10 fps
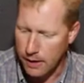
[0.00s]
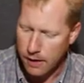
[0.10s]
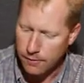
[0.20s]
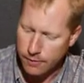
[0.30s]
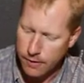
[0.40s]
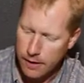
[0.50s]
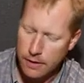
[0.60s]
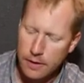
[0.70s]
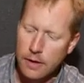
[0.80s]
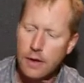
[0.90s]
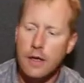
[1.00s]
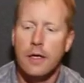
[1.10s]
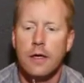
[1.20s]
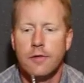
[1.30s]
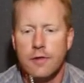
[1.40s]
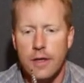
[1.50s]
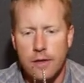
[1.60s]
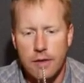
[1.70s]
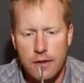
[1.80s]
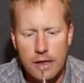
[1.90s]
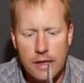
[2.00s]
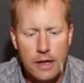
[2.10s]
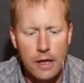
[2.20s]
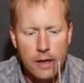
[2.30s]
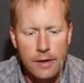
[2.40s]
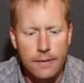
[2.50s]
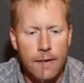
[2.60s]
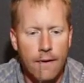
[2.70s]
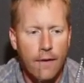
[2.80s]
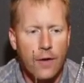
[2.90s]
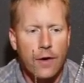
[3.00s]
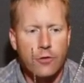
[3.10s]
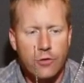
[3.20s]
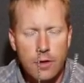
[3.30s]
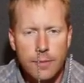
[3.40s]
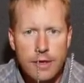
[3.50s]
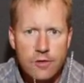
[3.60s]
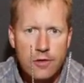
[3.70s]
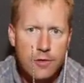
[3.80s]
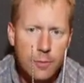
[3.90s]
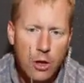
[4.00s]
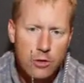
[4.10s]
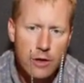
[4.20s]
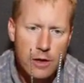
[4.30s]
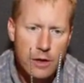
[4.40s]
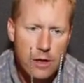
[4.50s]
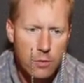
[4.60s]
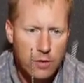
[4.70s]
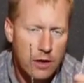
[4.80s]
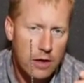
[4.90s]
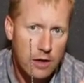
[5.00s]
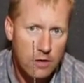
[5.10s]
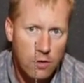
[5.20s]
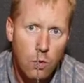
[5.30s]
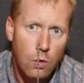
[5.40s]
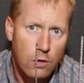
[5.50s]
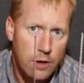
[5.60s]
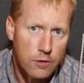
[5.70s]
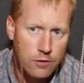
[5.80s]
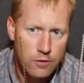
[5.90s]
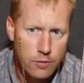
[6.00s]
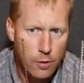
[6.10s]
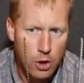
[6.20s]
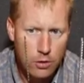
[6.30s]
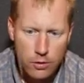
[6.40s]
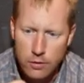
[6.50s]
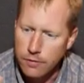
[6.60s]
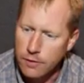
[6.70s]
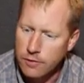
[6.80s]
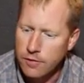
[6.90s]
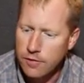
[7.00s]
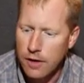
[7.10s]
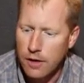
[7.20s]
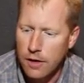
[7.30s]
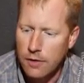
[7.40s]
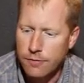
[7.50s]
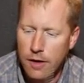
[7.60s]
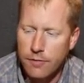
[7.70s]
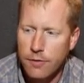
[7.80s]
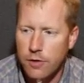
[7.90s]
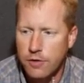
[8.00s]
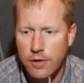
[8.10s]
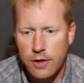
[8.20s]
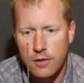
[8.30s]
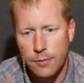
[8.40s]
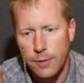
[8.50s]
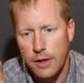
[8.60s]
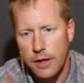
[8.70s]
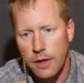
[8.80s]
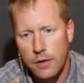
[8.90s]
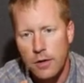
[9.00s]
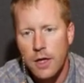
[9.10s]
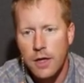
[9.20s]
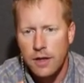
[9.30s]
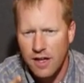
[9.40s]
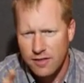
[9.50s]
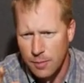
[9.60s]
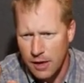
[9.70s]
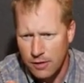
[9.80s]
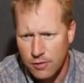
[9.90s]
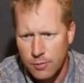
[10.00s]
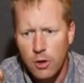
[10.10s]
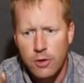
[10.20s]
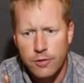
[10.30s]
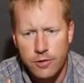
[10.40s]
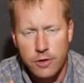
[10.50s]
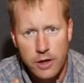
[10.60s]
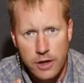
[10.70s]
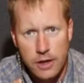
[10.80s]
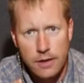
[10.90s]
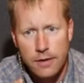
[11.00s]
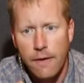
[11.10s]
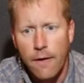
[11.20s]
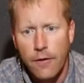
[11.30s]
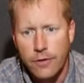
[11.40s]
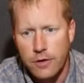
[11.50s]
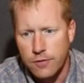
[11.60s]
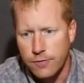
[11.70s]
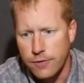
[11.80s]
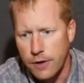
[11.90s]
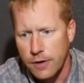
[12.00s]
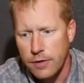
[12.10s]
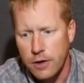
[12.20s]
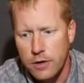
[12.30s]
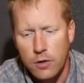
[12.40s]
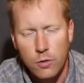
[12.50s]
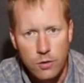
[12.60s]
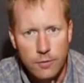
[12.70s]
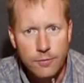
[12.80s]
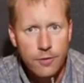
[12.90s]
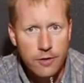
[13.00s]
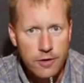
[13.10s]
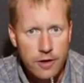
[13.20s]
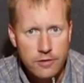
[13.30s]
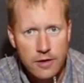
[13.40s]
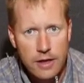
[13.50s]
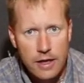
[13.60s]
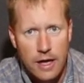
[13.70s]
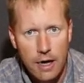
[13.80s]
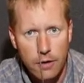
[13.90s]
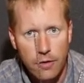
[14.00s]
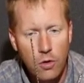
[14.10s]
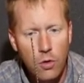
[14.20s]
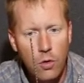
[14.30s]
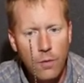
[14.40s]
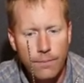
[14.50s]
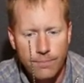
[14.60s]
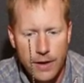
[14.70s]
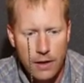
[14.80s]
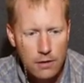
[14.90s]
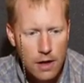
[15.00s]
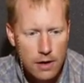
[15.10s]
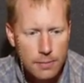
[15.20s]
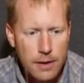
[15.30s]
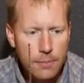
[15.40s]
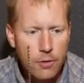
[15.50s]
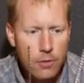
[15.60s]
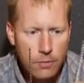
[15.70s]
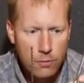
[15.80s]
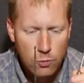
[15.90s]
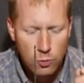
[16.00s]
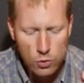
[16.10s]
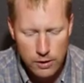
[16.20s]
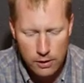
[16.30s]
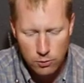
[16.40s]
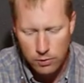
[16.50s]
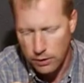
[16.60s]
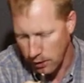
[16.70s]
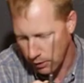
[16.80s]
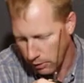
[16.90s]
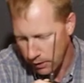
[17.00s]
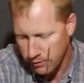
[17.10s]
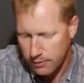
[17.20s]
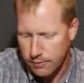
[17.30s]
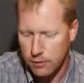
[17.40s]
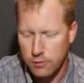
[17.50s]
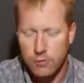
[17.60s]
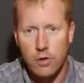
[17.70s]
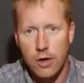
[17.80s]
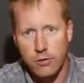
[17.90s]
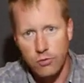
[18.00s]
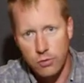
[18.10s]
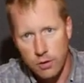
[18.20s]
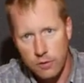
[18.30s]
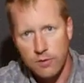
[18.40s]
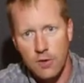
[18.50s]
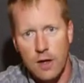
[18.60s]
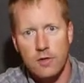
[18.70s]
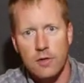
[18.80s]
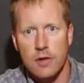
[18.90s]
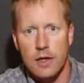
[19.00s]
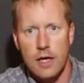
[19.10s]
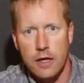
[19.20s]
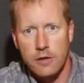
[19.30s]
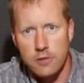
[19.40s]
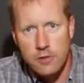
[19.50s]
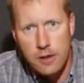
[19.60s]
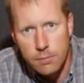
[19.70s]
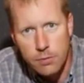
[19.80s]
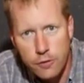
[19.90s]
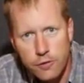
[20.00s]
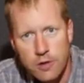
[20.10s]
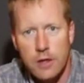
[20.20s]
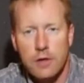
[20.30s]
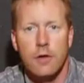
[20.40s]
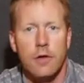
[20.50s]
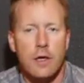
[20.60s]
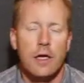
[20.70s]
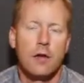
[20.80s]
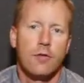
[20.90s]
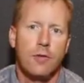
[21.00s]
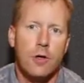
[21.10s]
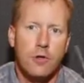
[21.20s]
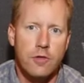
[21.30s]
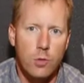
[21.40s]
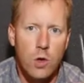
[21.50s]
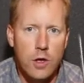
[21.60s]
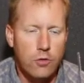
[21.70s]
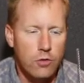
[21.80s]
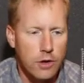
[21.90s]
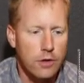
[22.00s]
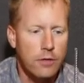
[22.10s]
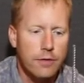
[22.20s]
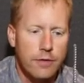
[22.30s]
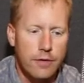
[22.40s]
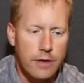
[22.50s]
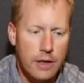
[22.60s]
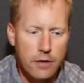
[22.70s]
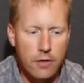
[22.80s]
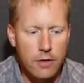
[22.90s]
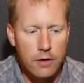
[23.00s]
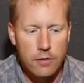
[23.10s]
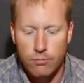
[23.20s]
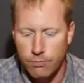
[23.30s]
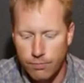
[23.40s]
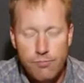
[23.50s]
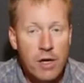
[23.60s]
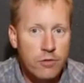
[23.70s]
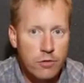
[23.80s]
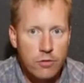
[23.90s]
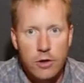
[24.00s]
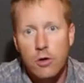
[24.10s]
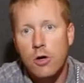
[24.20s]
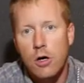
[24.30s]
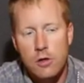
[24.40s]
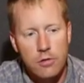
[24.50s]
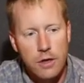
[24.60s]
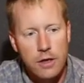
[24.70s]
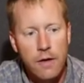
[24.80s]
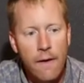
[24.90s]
have for that is that the drill bits, the smaller you get when you get into 1/4 inch and smaller, this is a 5/32 bit here, that's about as small as you're going to get. There's very, very little room for the dust to get out of the hole, and a lot of people will get really aggressive and just try and drill as fast as they can and just keep pushing until they get as far as they want to drill into the masonry or concrete.